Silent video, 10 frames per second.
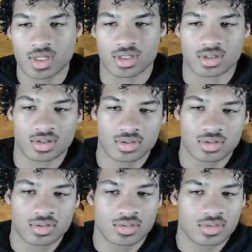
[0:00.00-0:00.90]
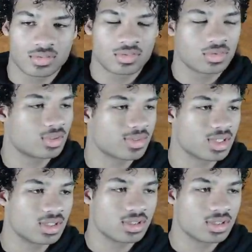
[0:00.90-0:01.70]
You know what I'm saying?